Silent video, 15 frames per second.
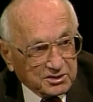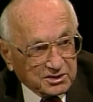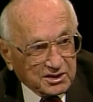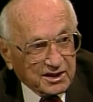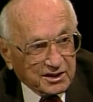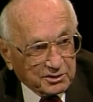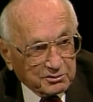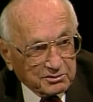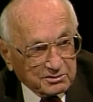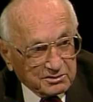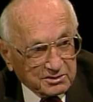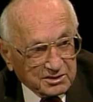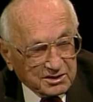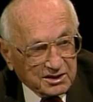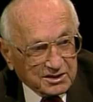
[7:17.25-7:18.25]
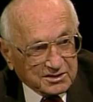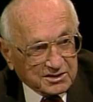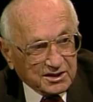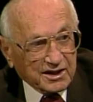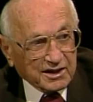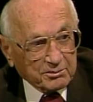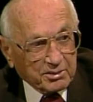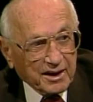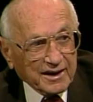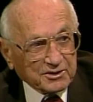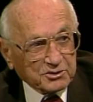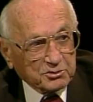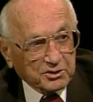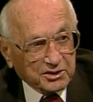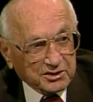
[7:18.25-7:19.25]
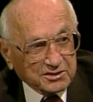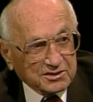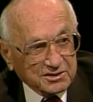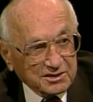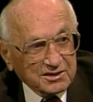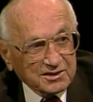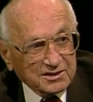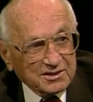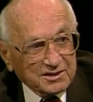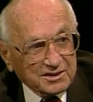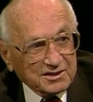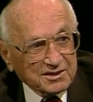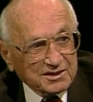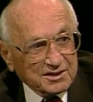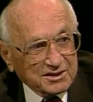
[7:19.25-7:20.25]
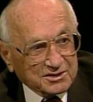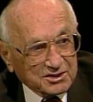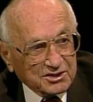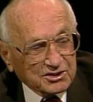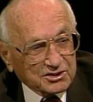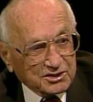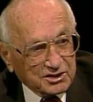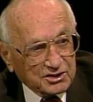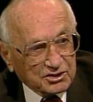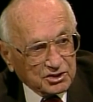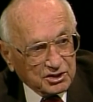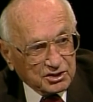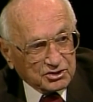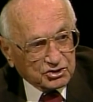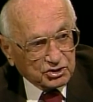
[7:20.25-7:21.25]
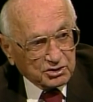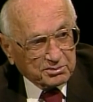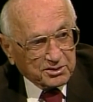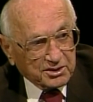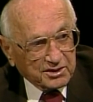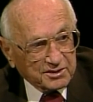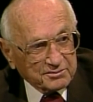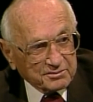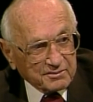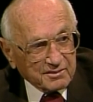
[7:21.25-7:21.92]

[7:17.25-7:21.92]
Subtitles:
it's getting back to where it should be.